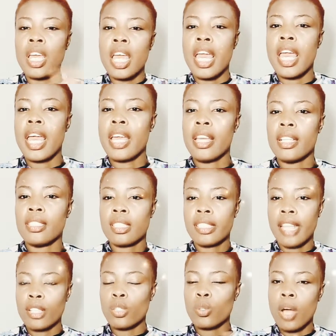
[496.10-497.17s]
and
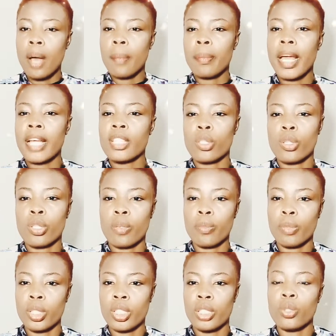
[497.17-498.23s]
start to apply it on your
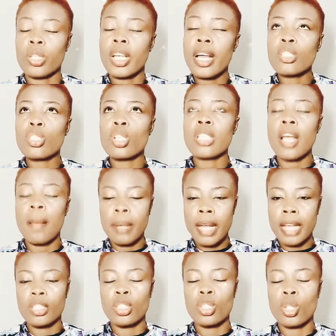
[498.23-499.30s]
body. You can't just
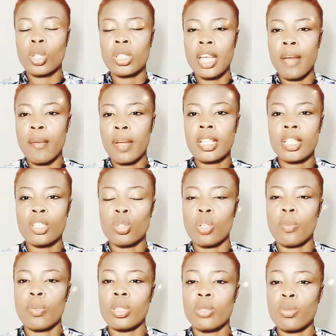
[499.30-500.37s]
apply this salt directly to
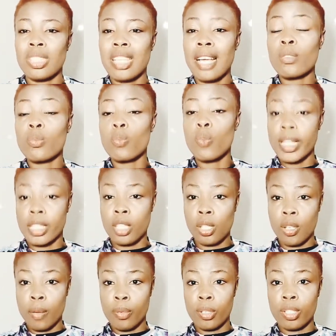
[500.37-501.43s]
your body without
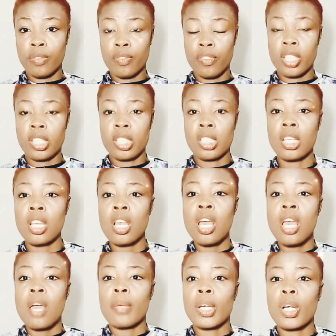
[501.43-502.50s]
wetting your body first,
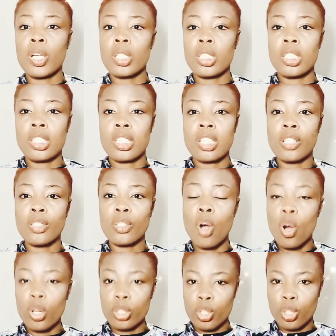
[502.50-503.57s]
because it's going to
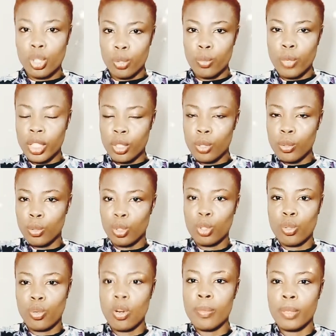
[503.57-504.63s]
hurt you when you
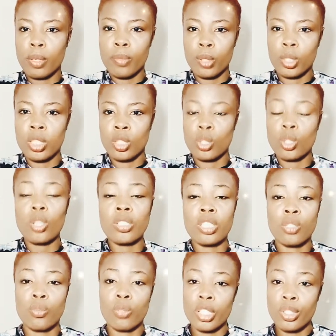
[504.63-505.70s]
scrub your body. Salt
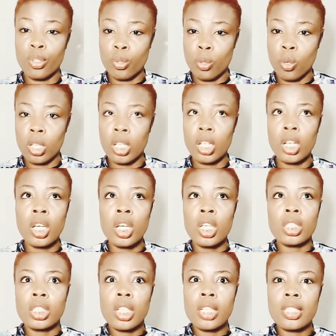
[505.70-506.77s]
is really strong.
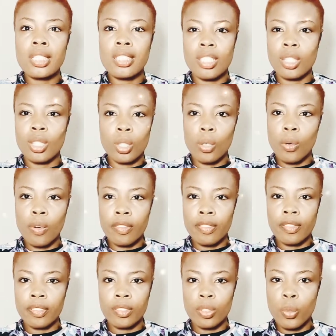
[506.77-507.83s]
It doesn't dissolve
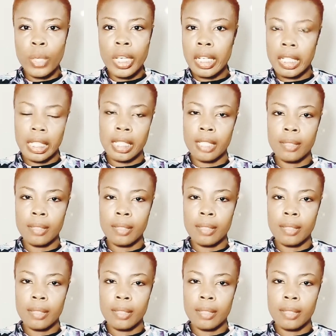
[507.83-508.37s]
quickly,